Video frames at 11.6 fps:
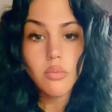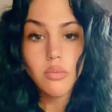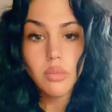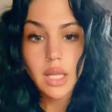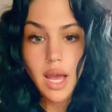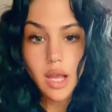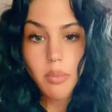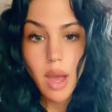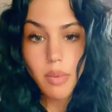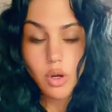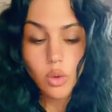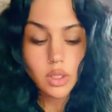black
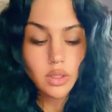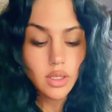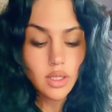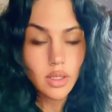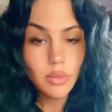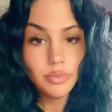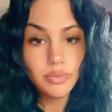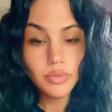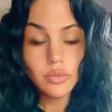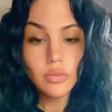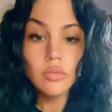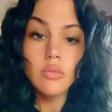peppercorns,
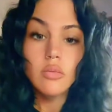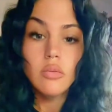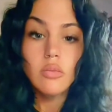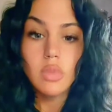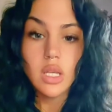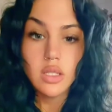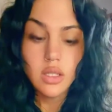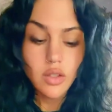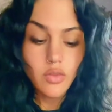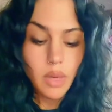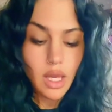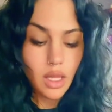pieces of
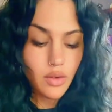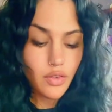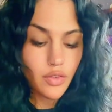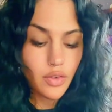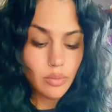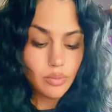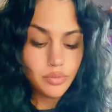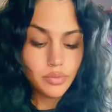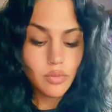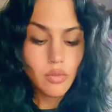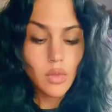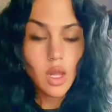bay leaf,
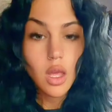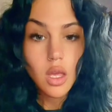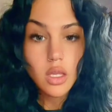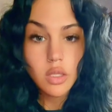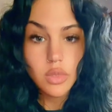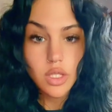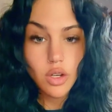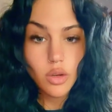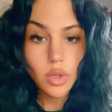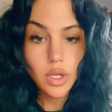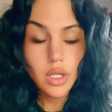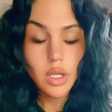some
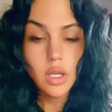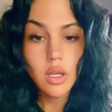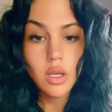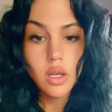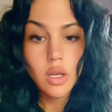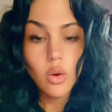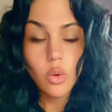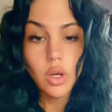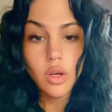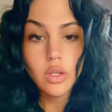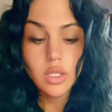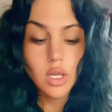cedarwood
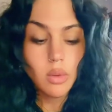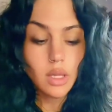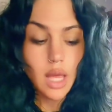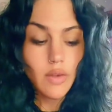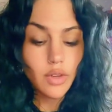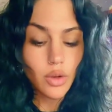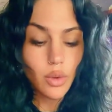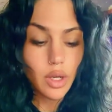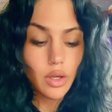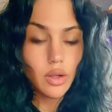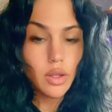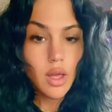oil, some lavender
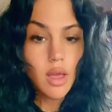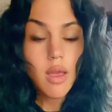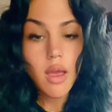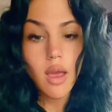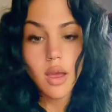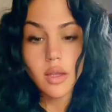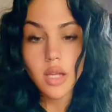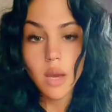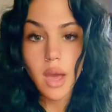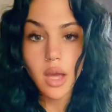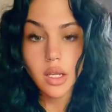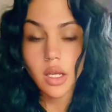oil, and I'm
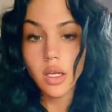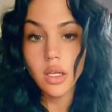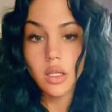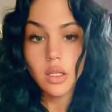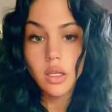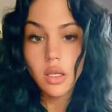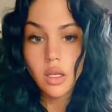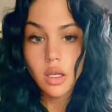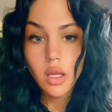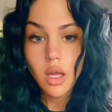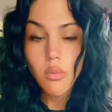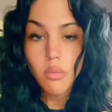adding
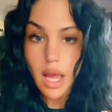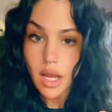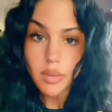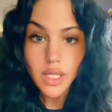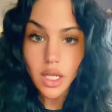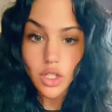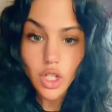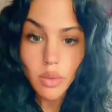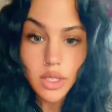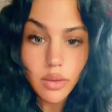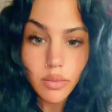black obsidian chips.